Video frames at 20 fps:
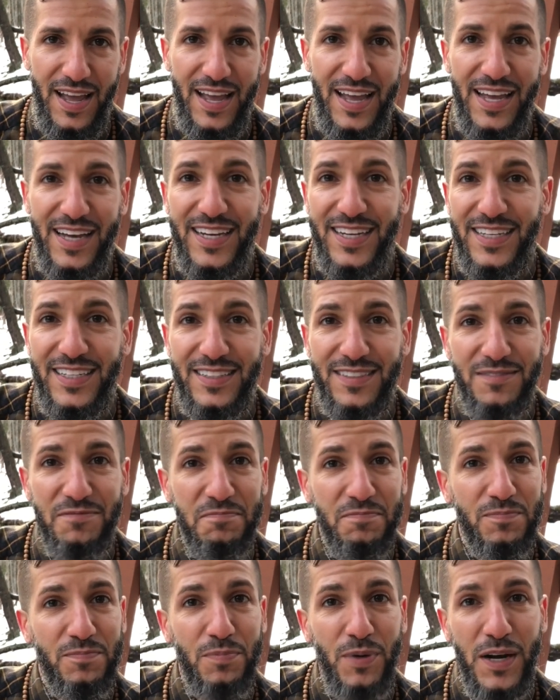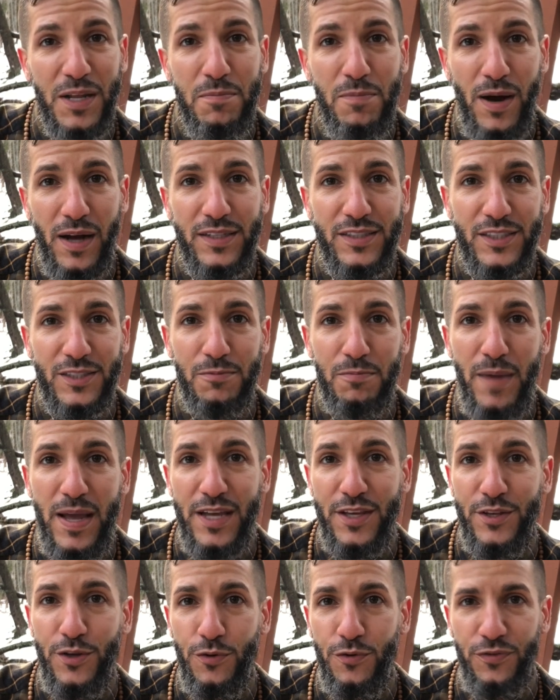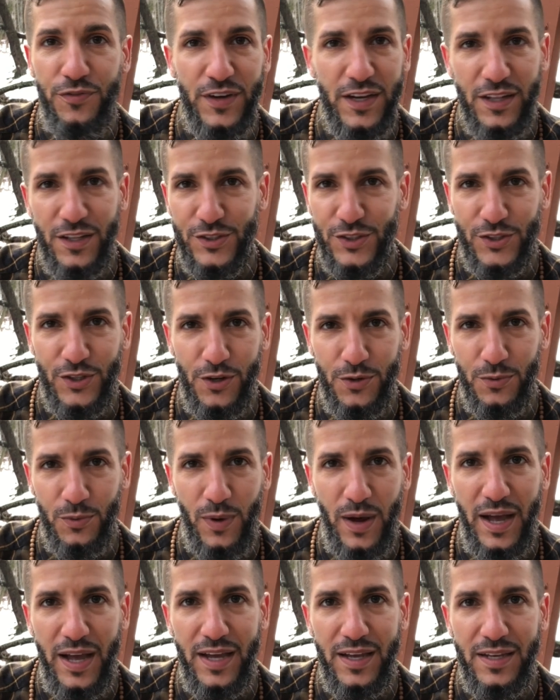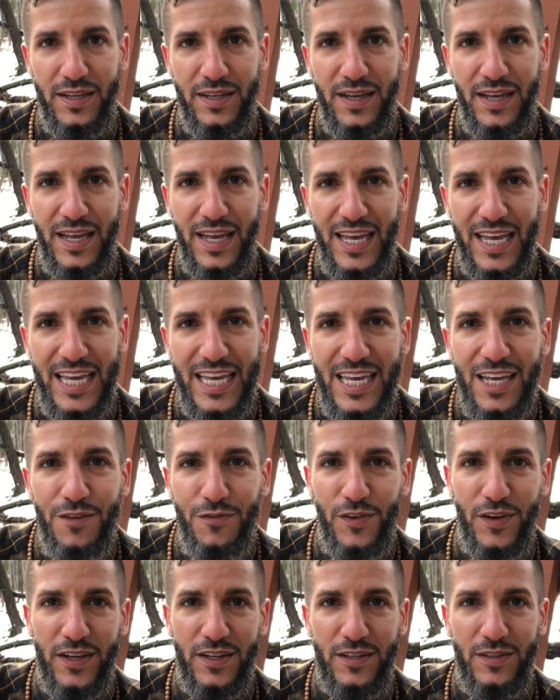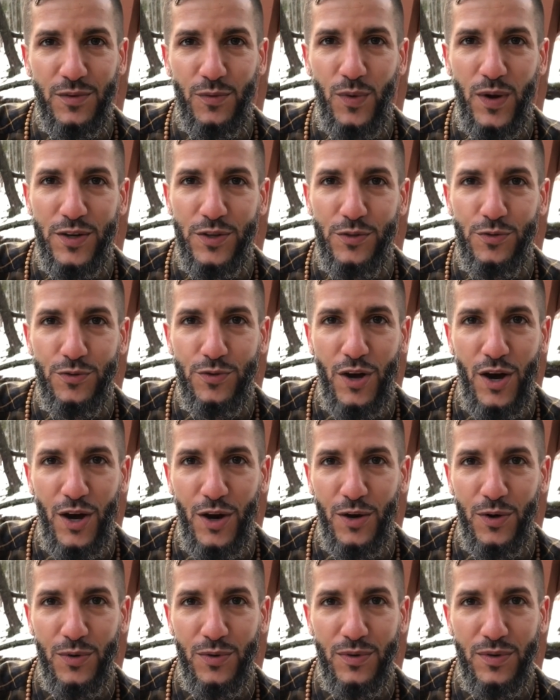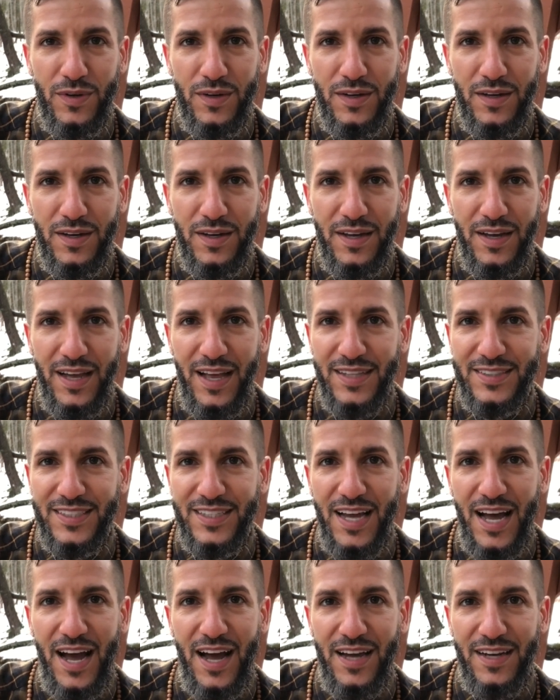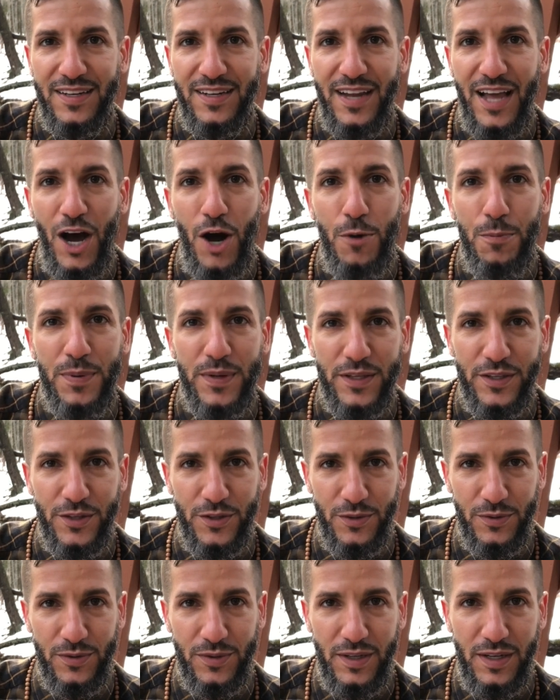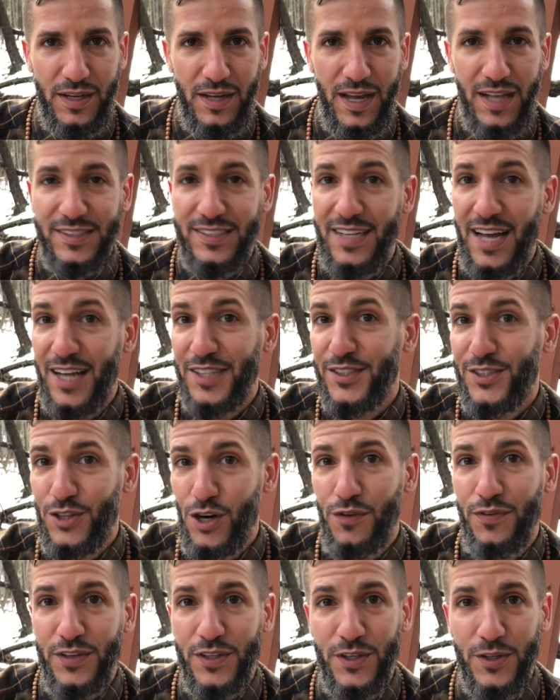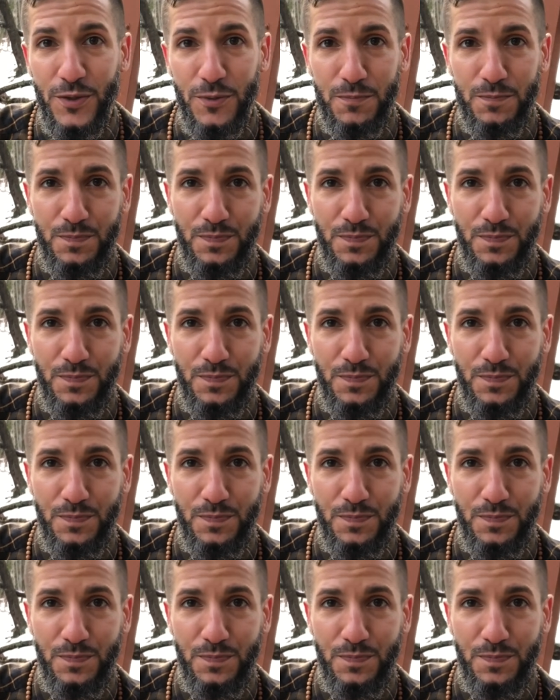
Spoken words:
It can pretty much make you feel a certain way even when you know it's not helping you, it's not serving you.